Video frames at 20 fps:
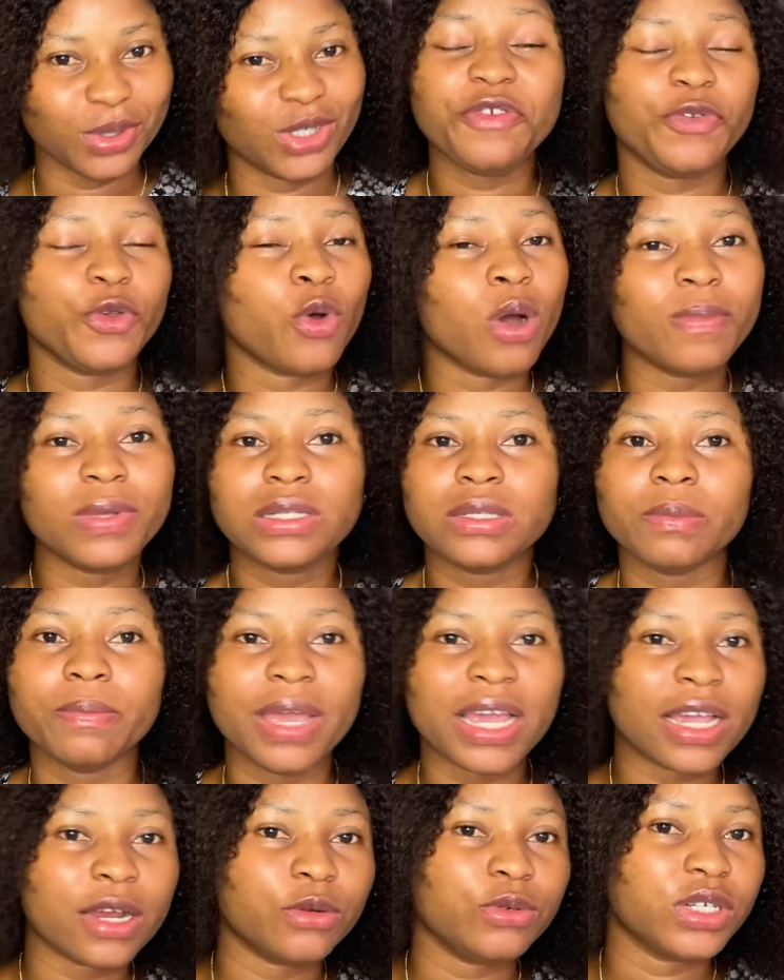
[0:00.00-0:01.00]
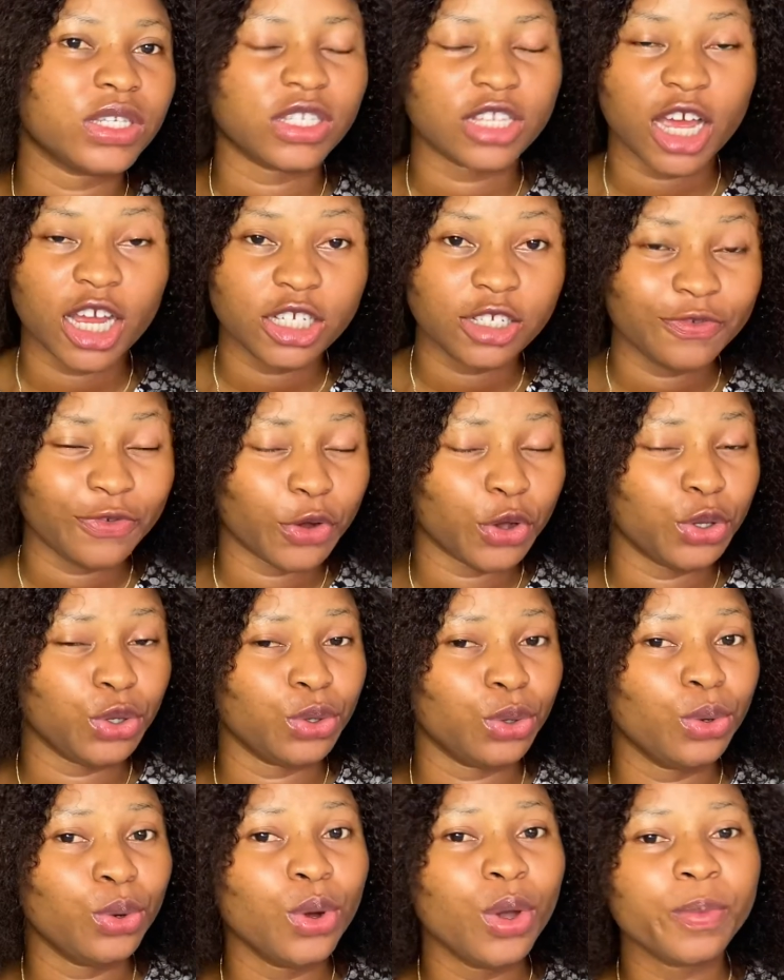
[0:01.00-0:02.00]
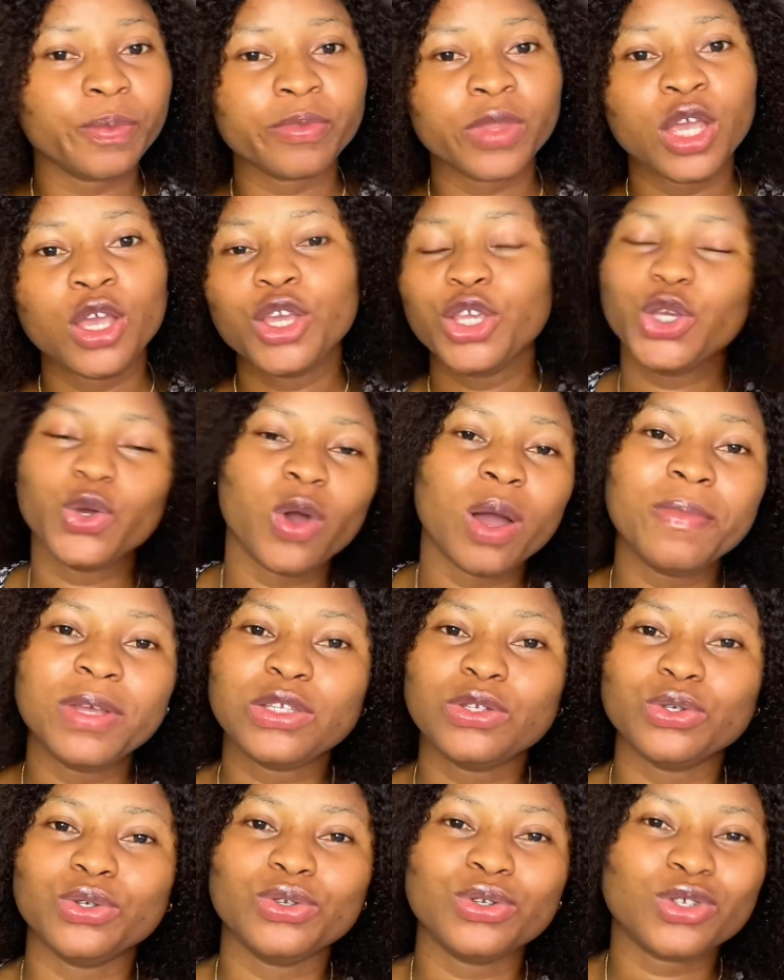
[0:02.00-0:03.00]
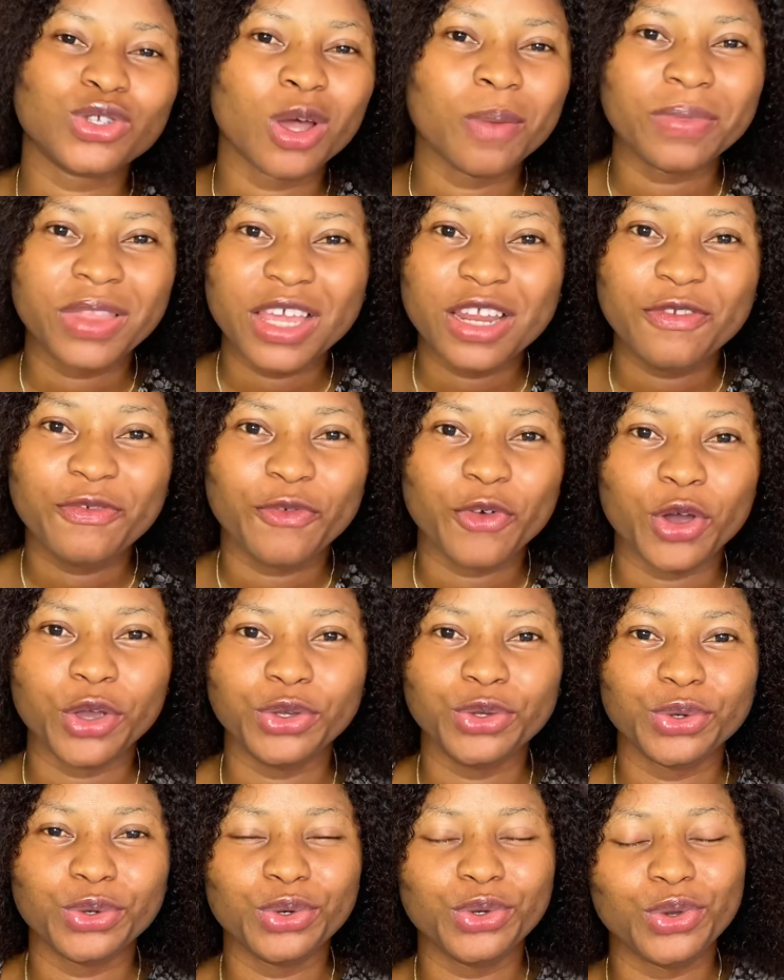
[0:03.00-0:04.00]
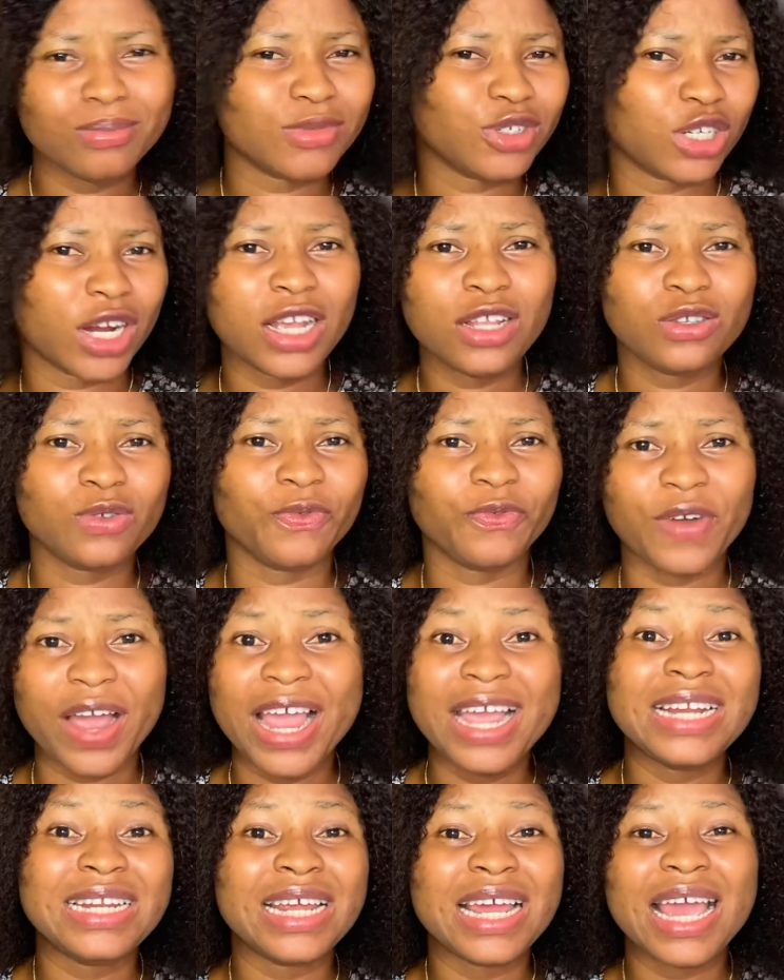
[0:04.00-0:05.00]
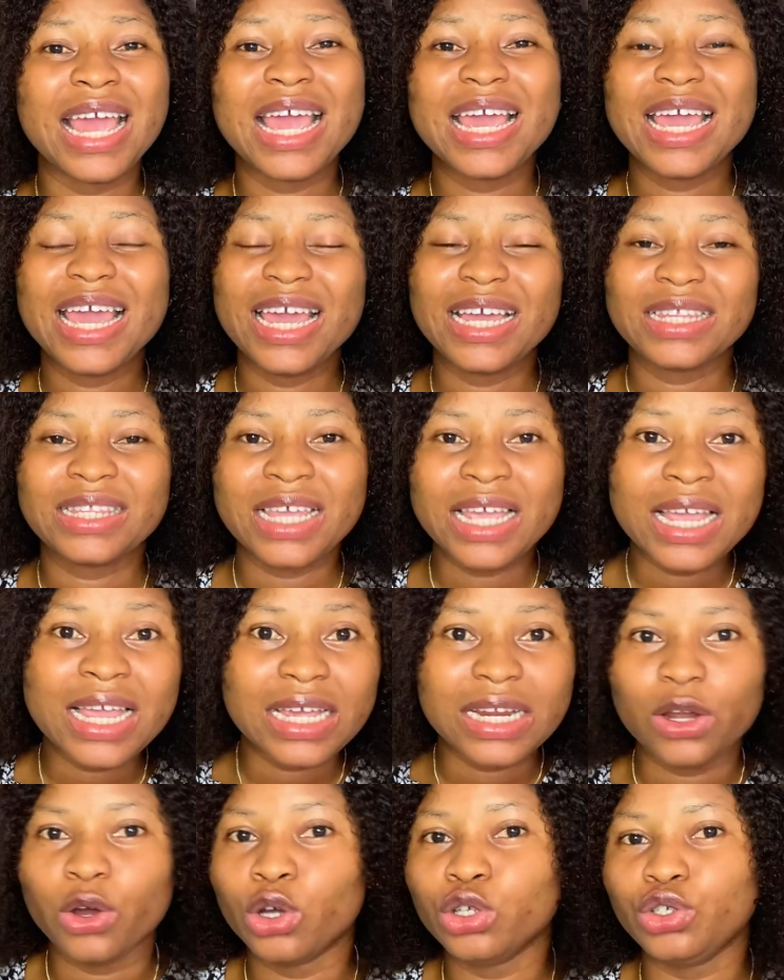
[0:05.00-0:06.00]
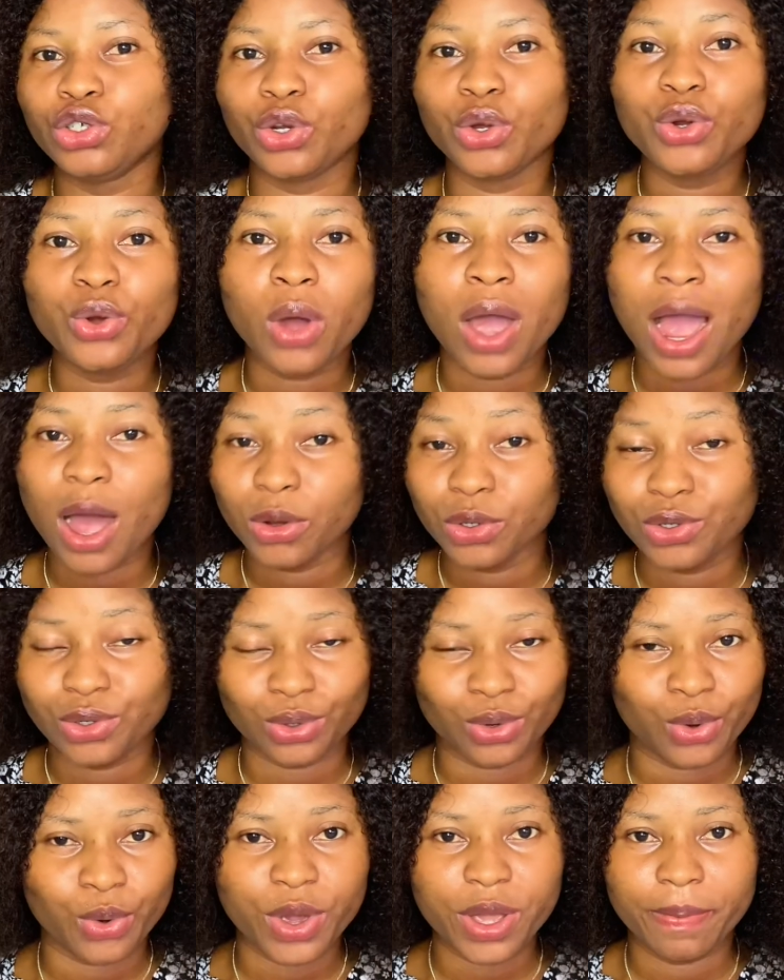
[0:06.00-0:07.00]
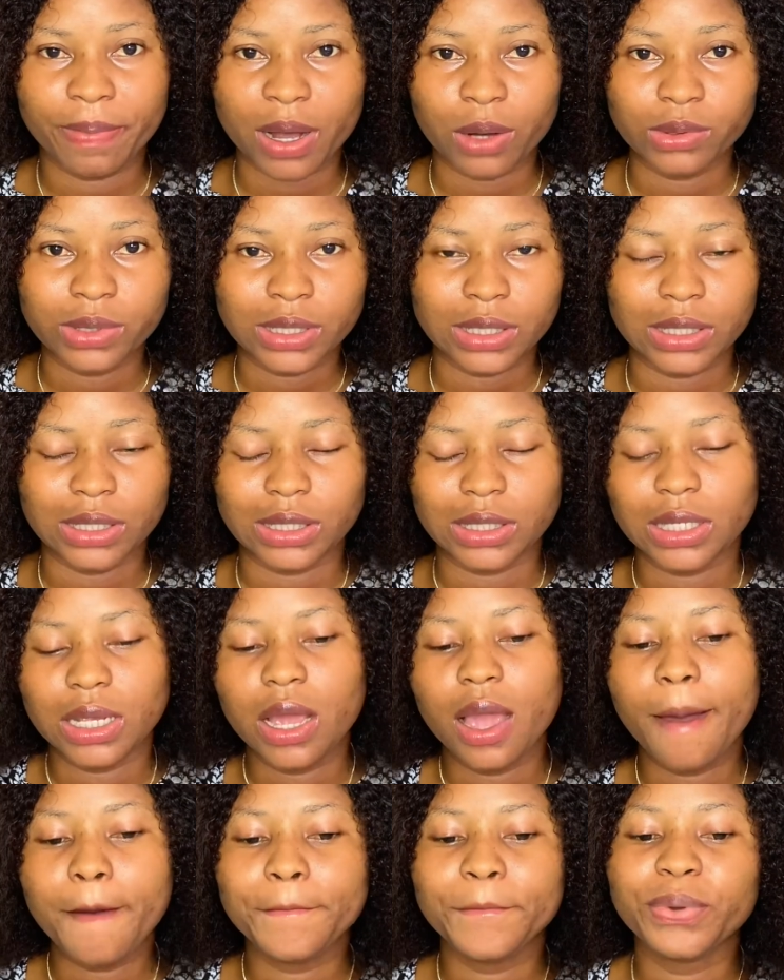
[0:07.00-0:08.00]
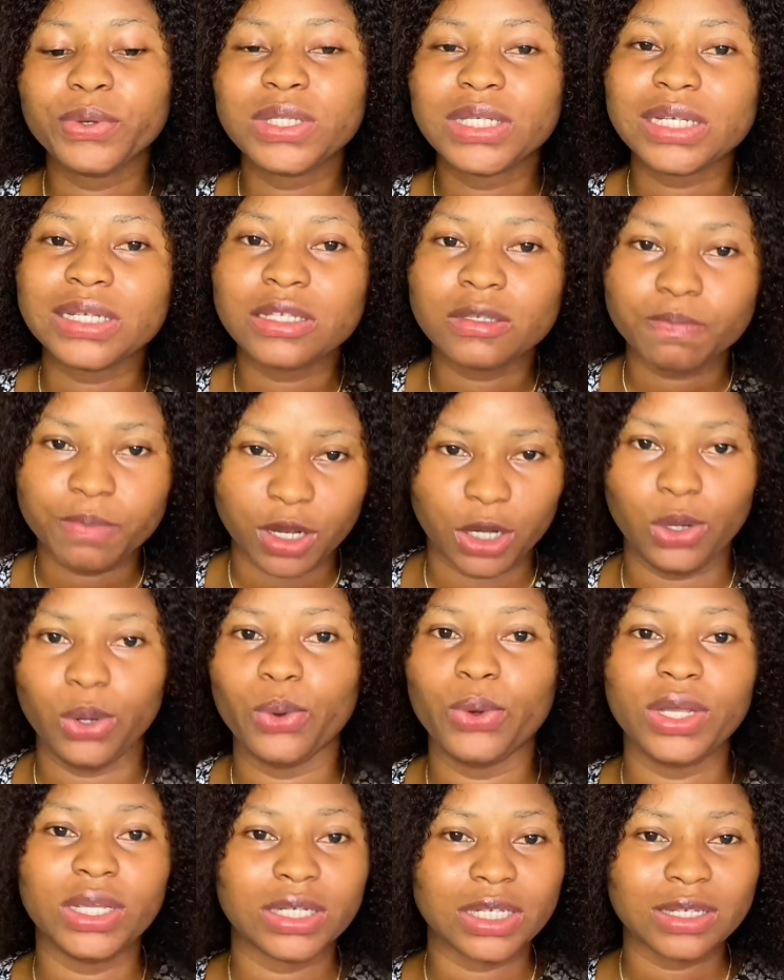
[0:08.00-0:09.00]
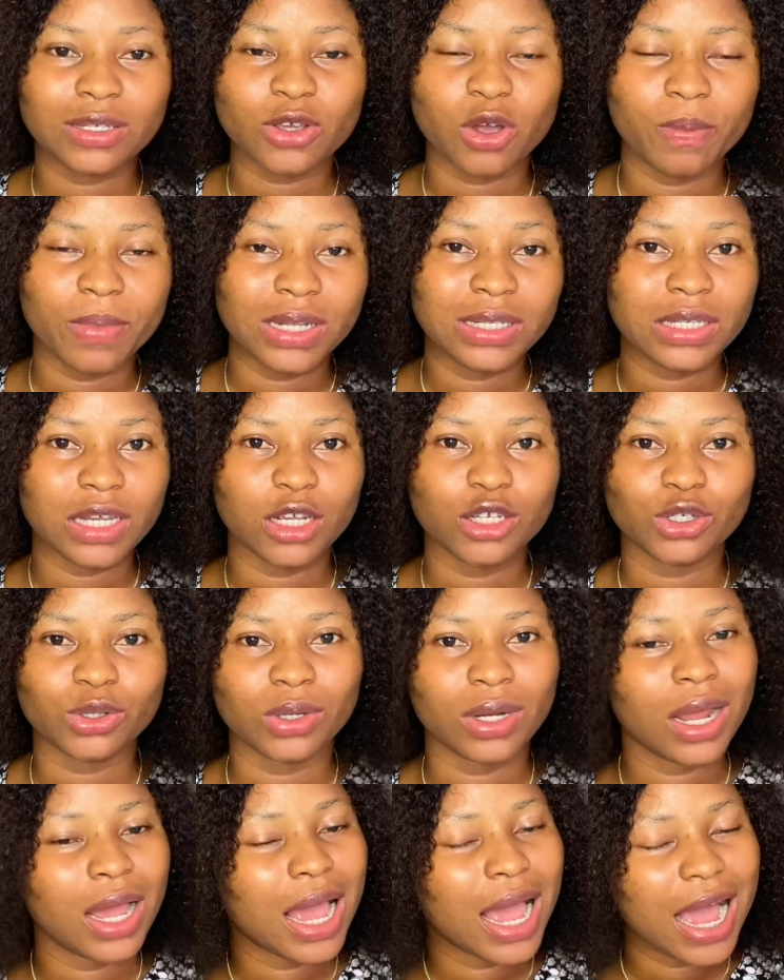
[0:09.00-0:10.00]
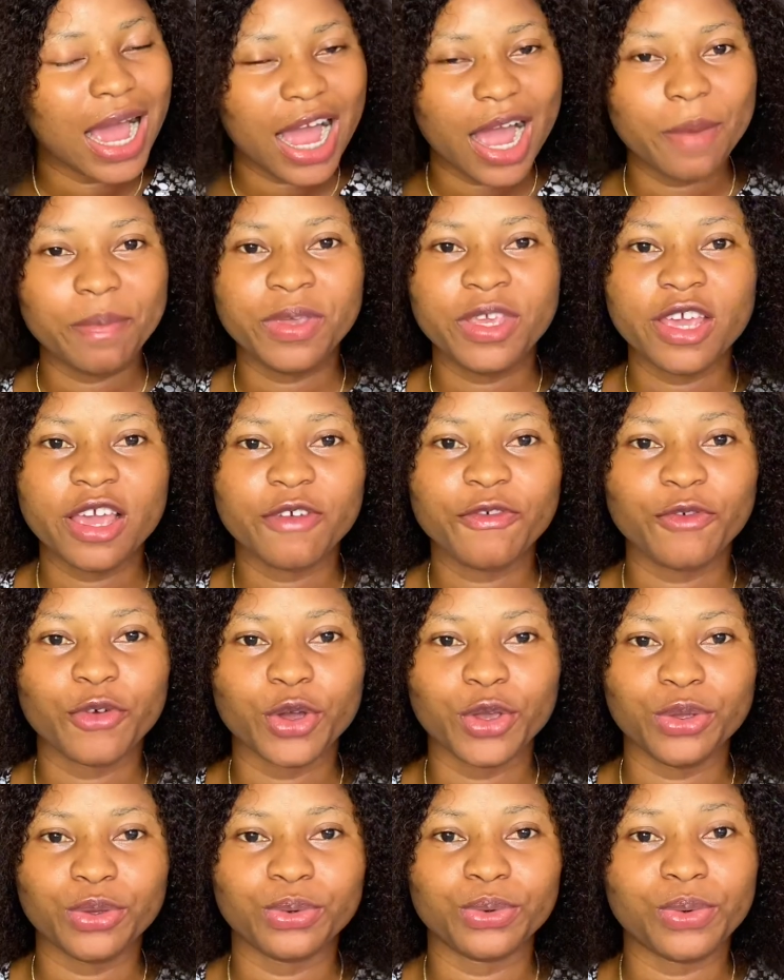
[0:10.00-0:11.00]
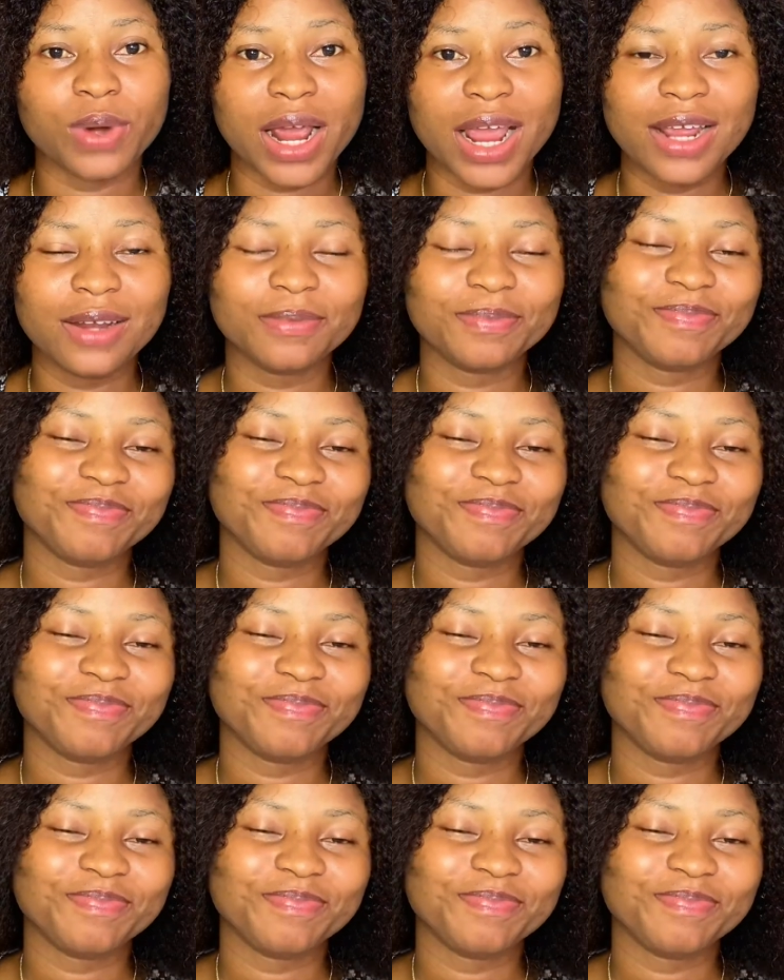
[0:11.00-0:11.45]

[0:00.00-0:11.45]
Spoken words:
If you want me to make a research for you, you want me to do something for you, you're trying to find a thing or you don't know how to go about it, put it below in this comment section. I'm here for you, right?